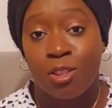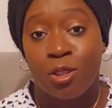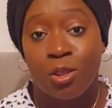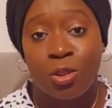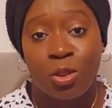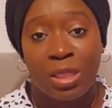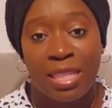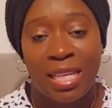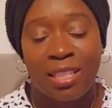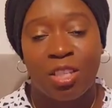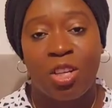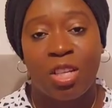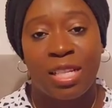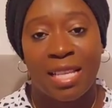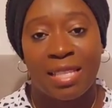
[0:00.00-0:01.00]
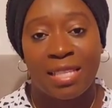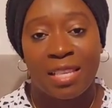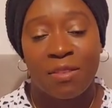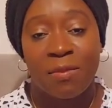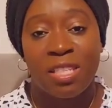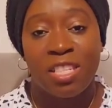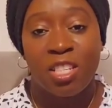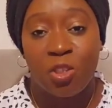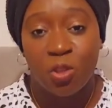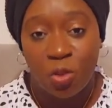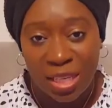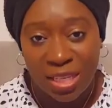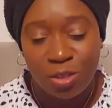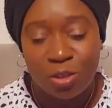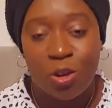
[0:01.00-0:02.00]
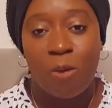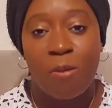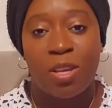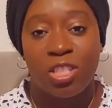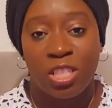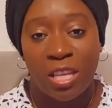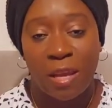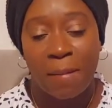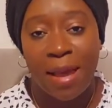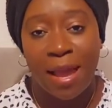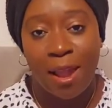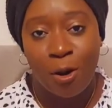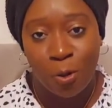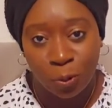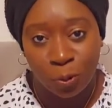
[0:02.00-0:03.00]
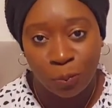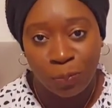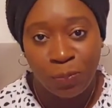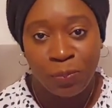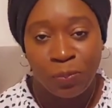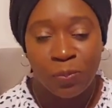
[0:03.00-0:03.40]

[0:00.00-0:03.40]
So today the Lord has given me the grace to come and share my own.